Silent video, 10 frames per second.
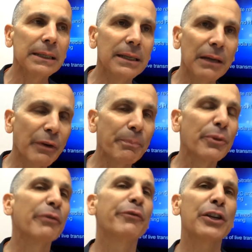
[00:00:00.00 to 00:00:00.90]
give a
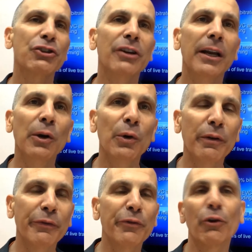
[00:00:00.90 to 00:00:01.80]
professional look
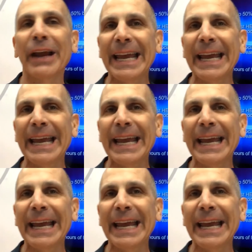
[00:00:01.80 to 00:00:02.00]
for